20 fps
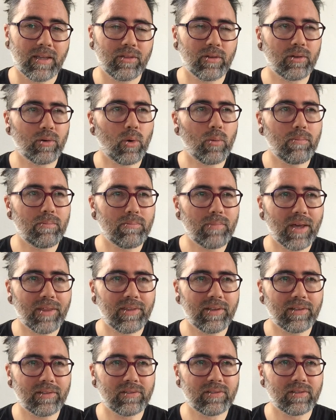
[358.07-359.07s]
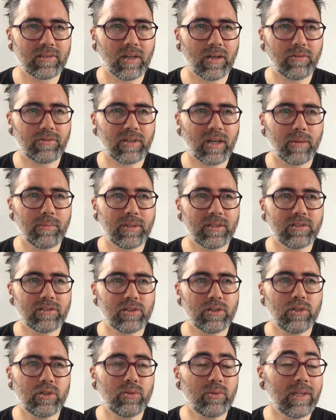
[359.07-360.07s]
their own methods of coming to
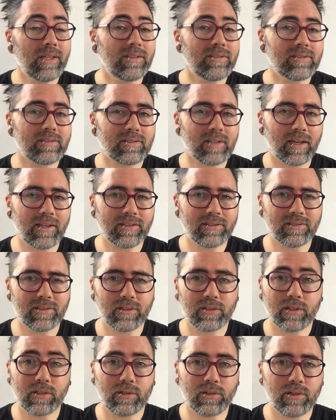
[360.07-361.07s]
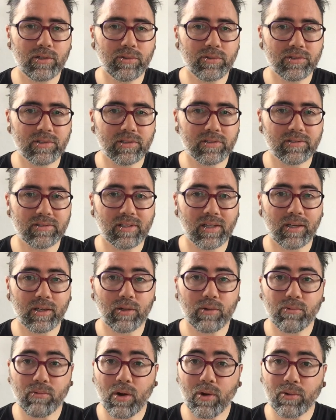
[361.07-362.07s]
new insights and conclusions
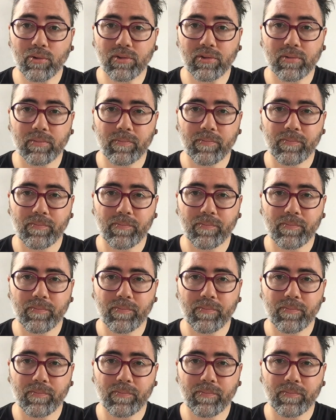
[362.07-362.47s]
and growth.